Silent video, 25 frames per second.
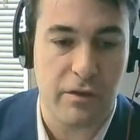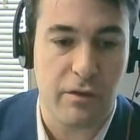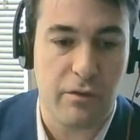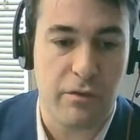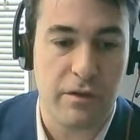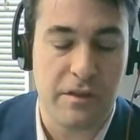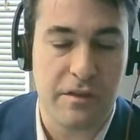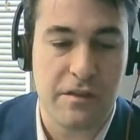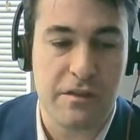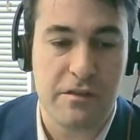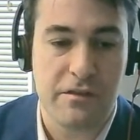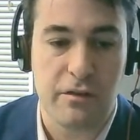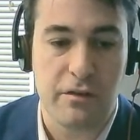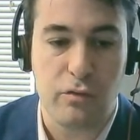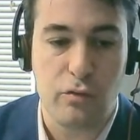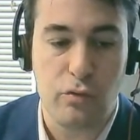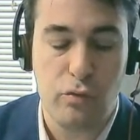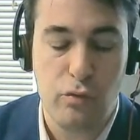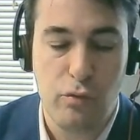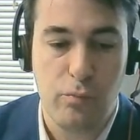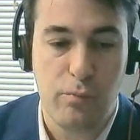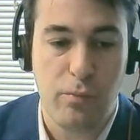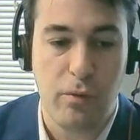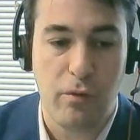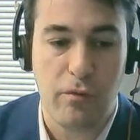You know, this is a
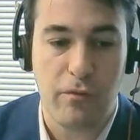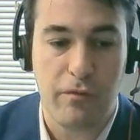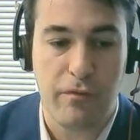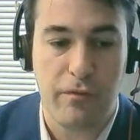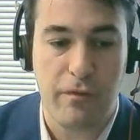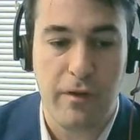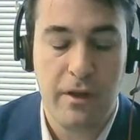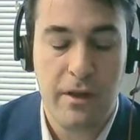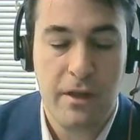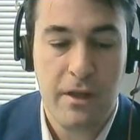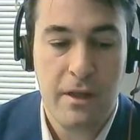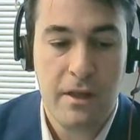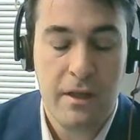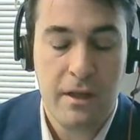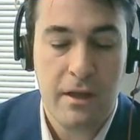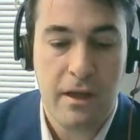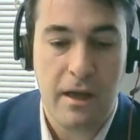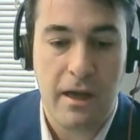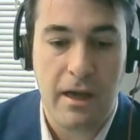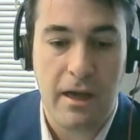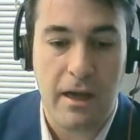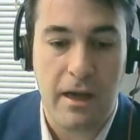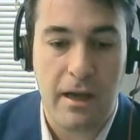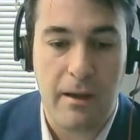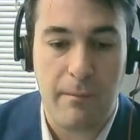group of
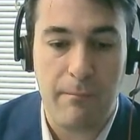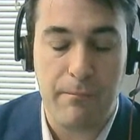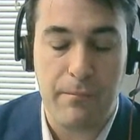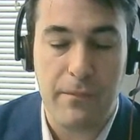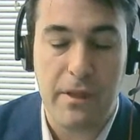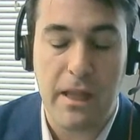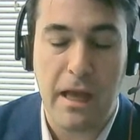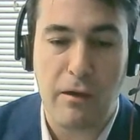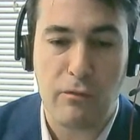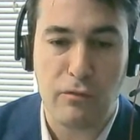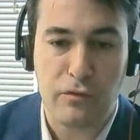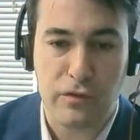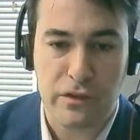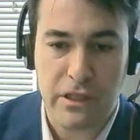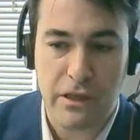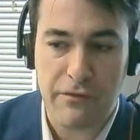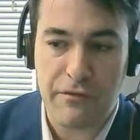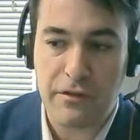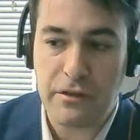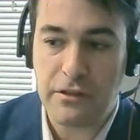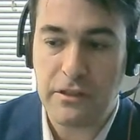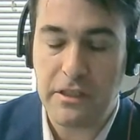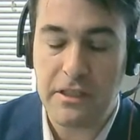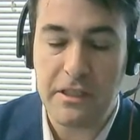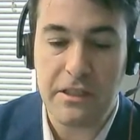now
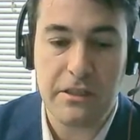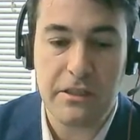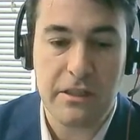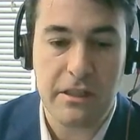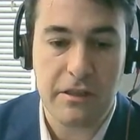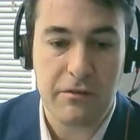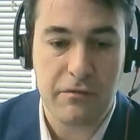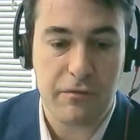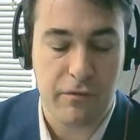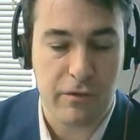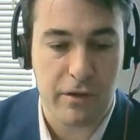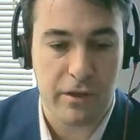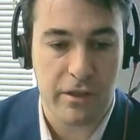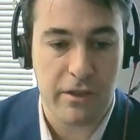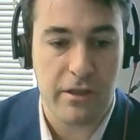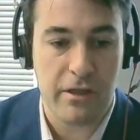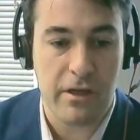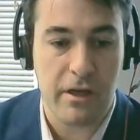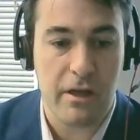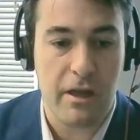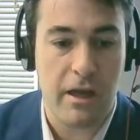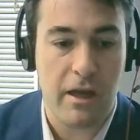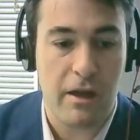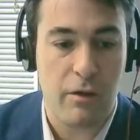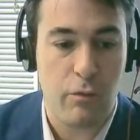17
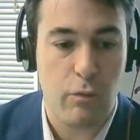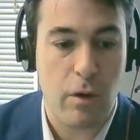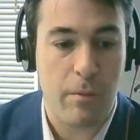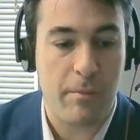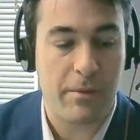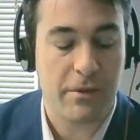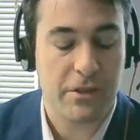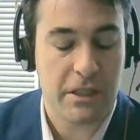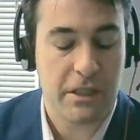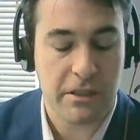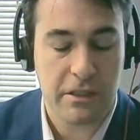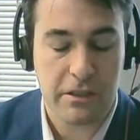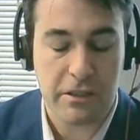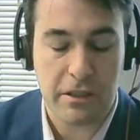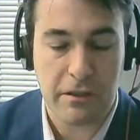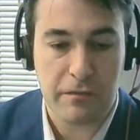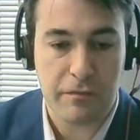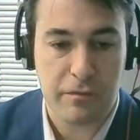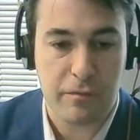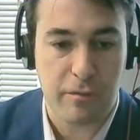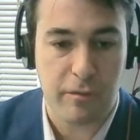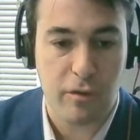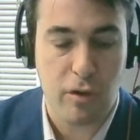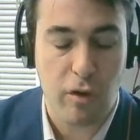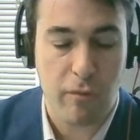different
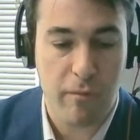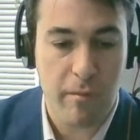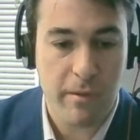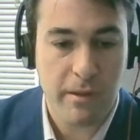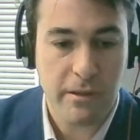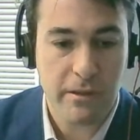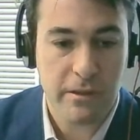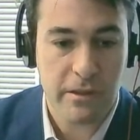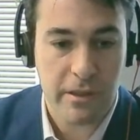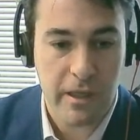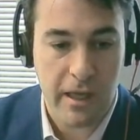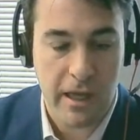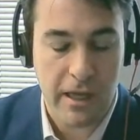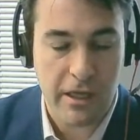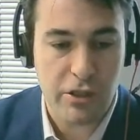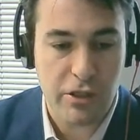representatives from government.